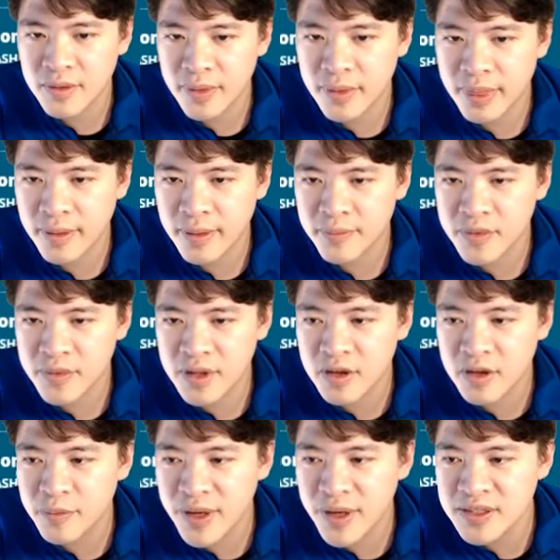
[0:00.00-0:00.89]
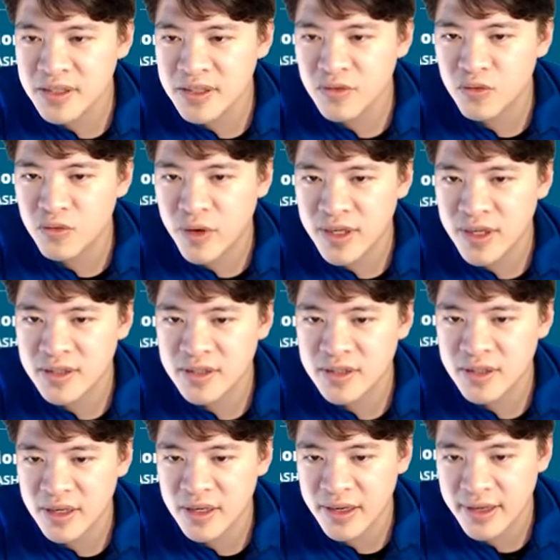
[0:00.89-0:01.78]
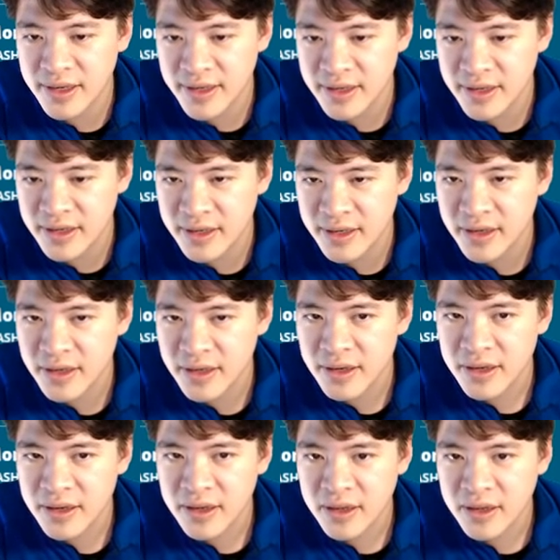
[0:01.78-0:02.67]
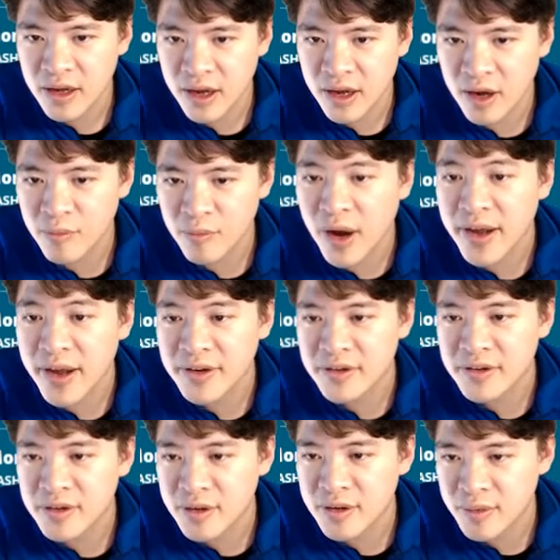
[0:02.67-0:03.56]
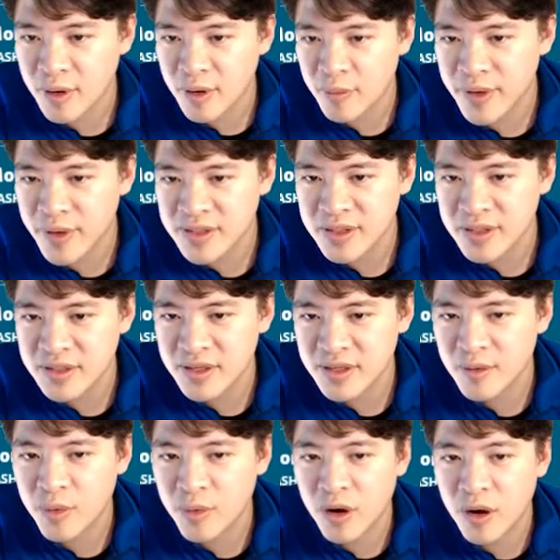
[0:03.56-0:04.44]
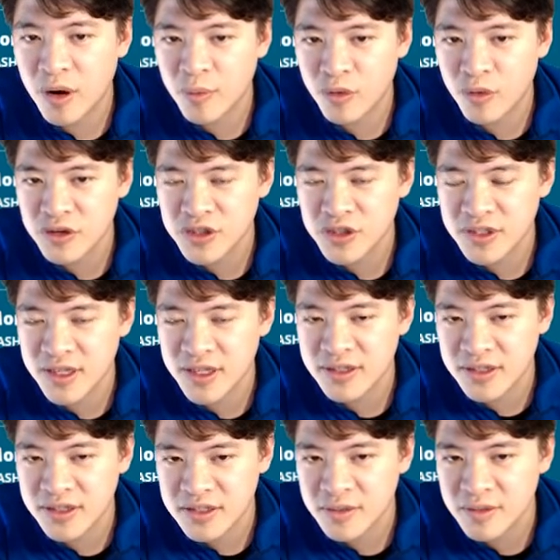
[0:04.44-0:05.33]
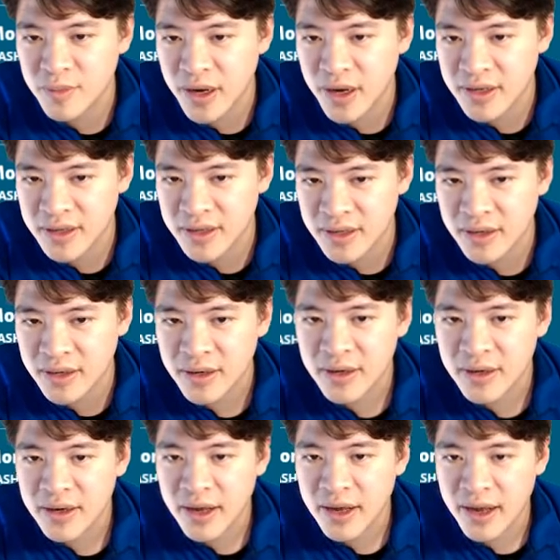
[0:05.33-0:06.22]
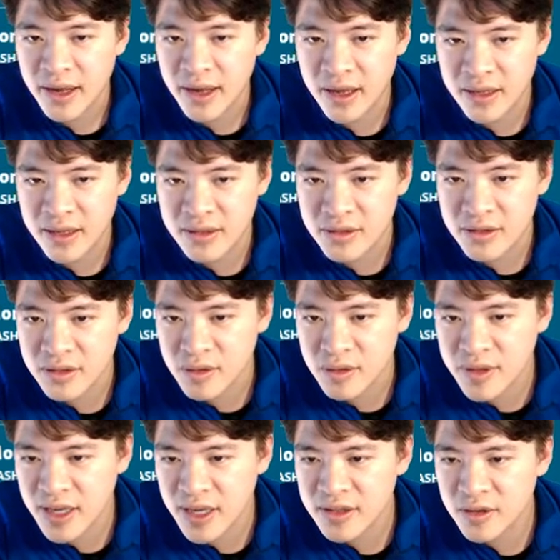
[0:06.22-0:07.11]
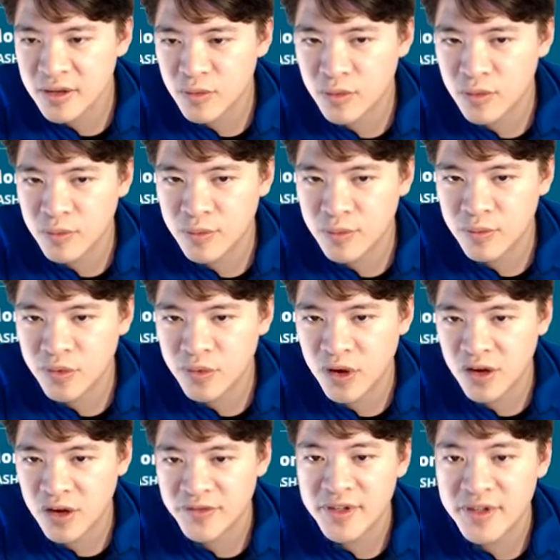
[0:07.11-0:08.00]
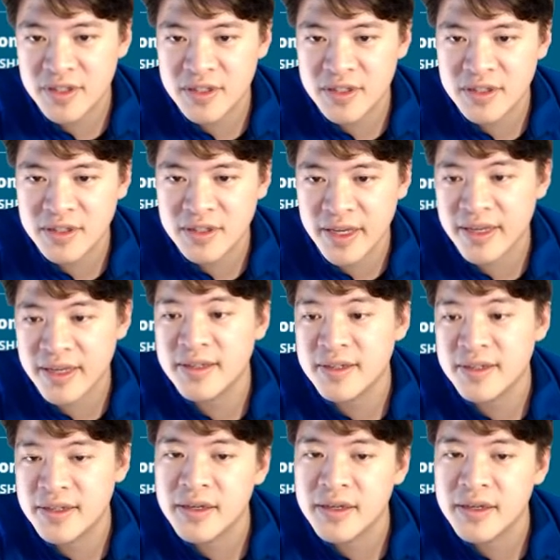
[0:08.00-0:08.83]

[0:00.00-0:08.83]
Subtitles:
you basically rent a miner, basically a portion that does the mining, and you get the profits daily.